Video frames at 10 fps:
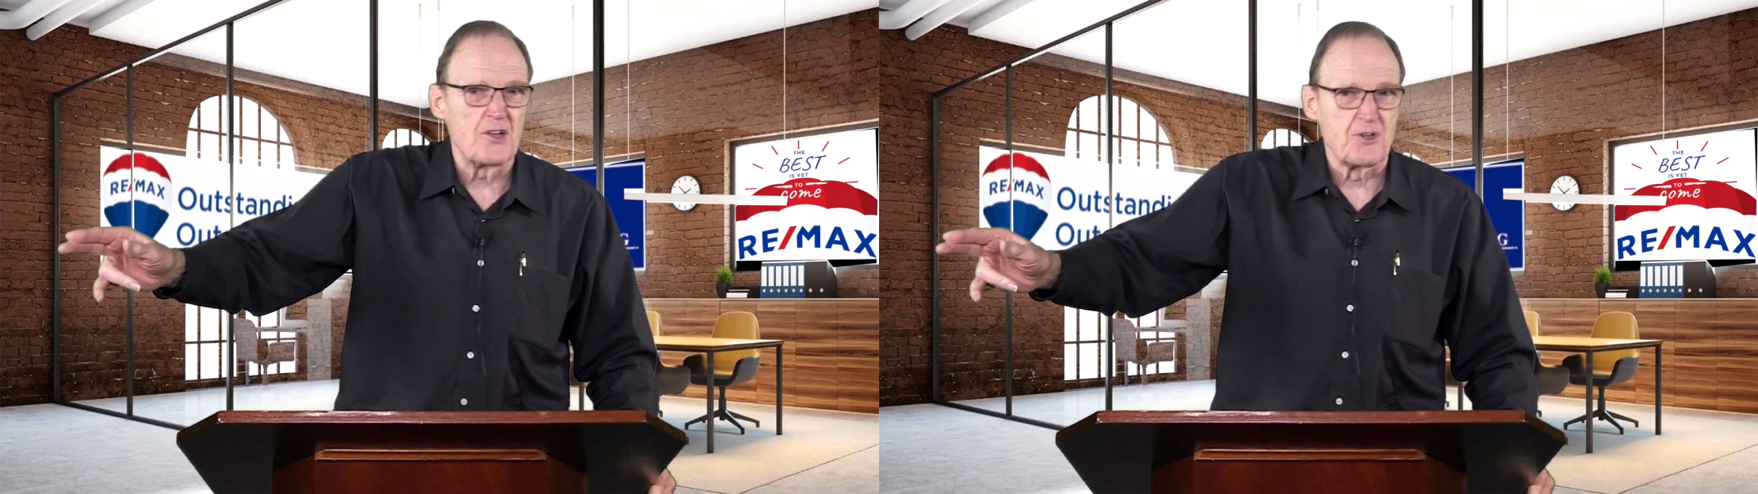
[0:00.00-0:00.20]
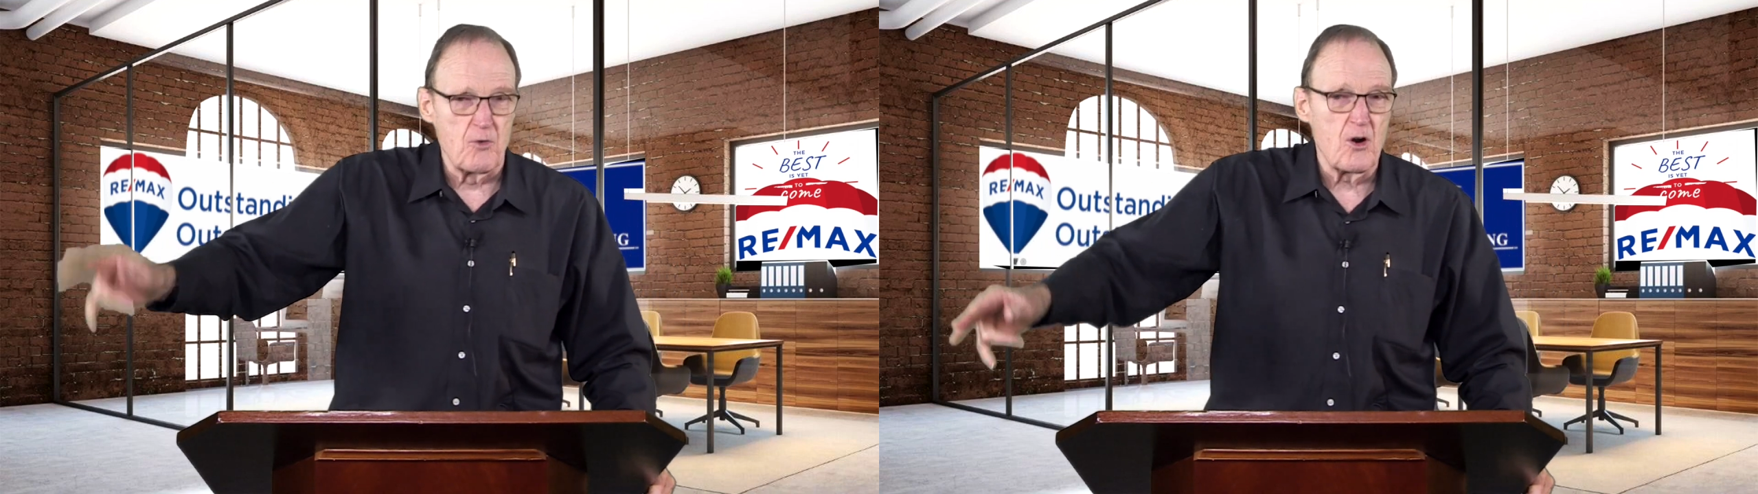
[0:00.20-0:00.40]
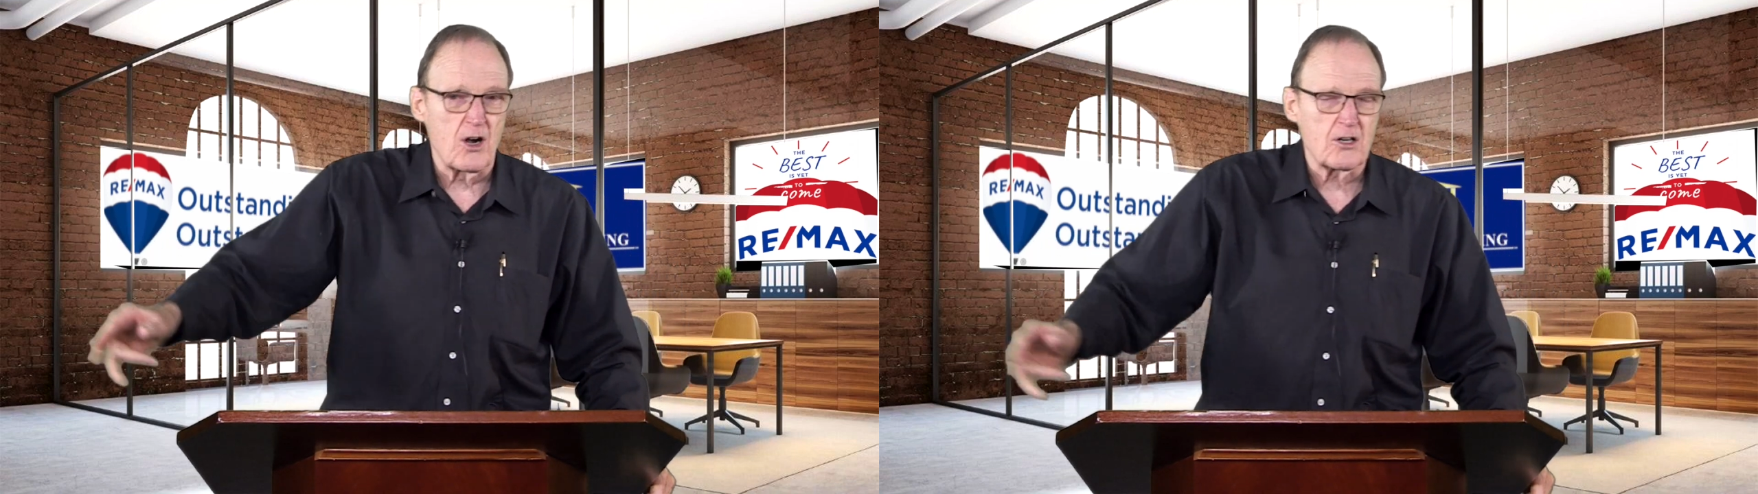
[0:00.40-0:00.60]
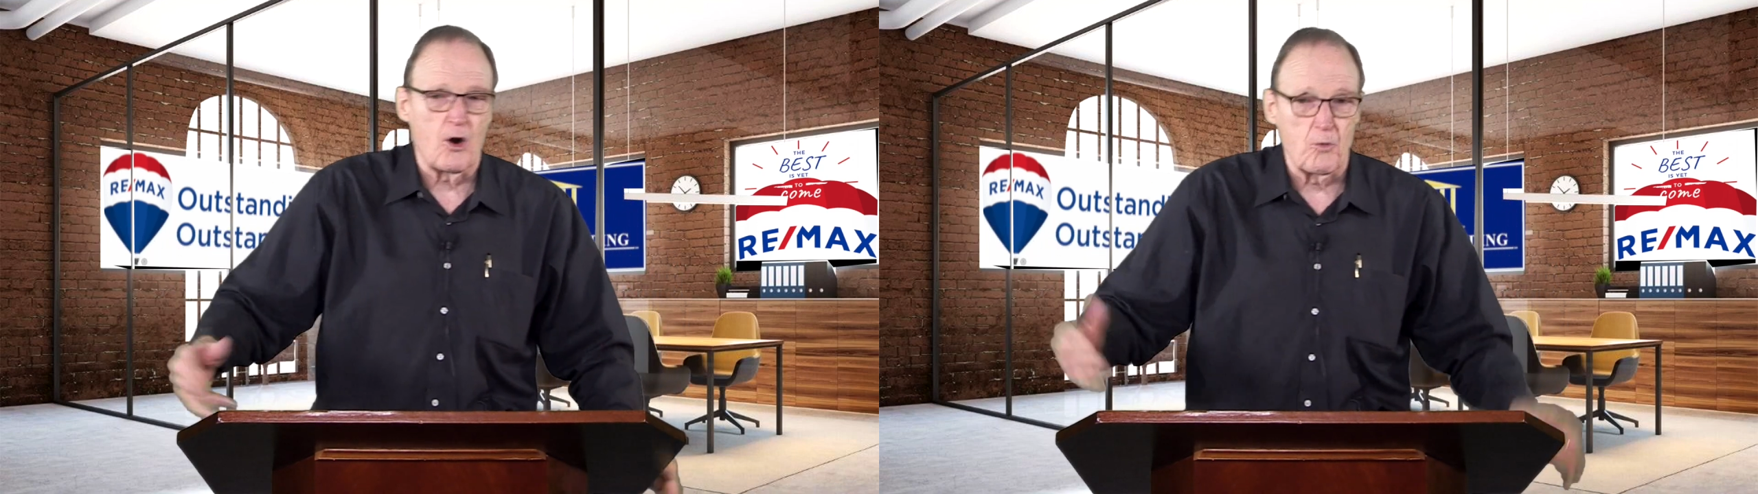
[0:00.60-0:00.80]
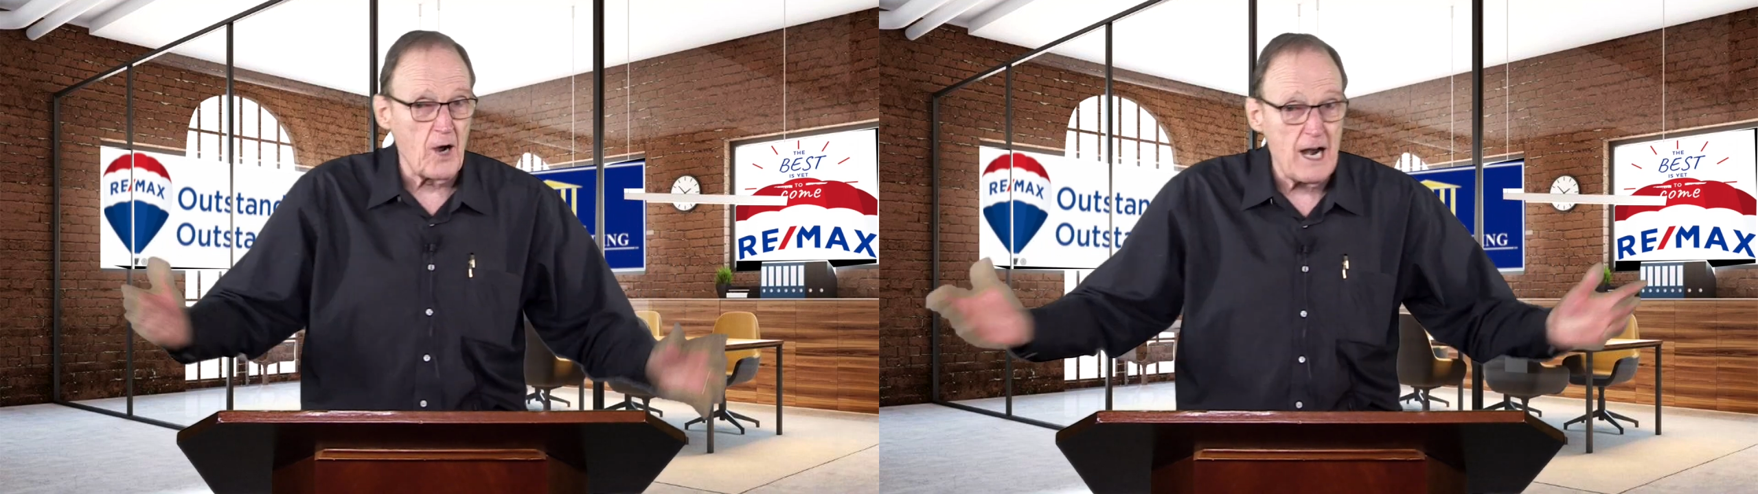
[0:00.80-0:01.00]
to work
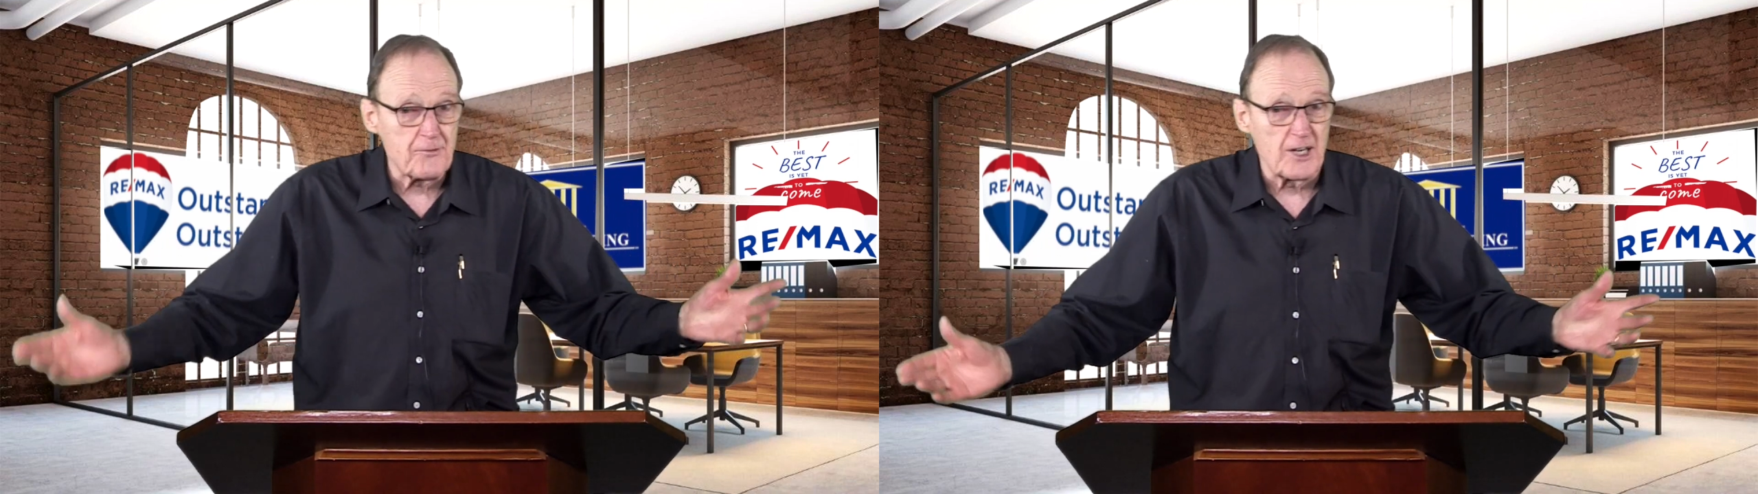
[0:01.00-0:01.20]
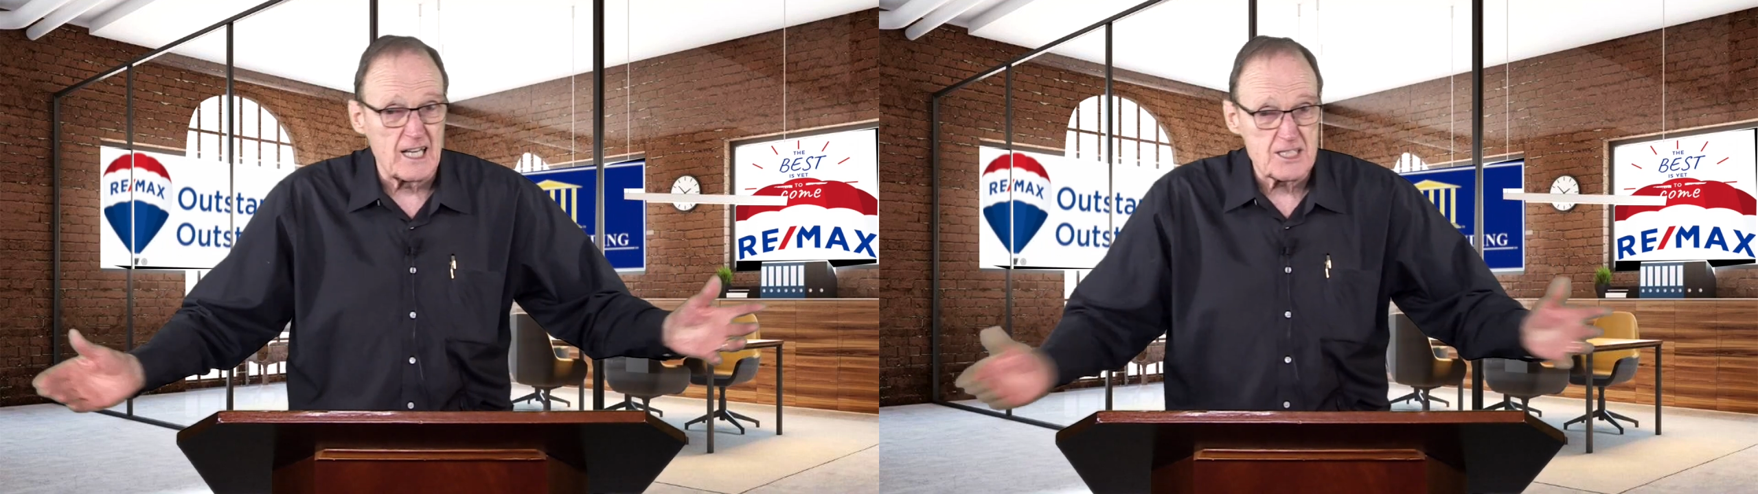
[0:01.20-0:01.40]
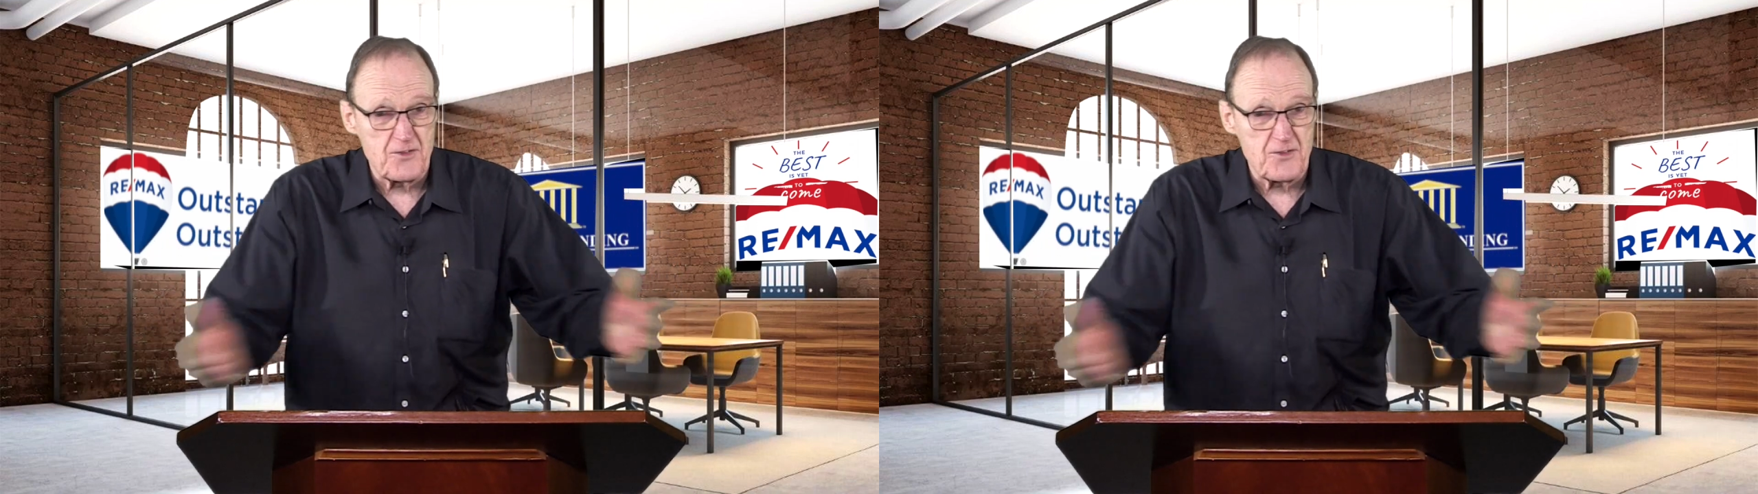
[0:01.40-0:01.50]
or wherever it is,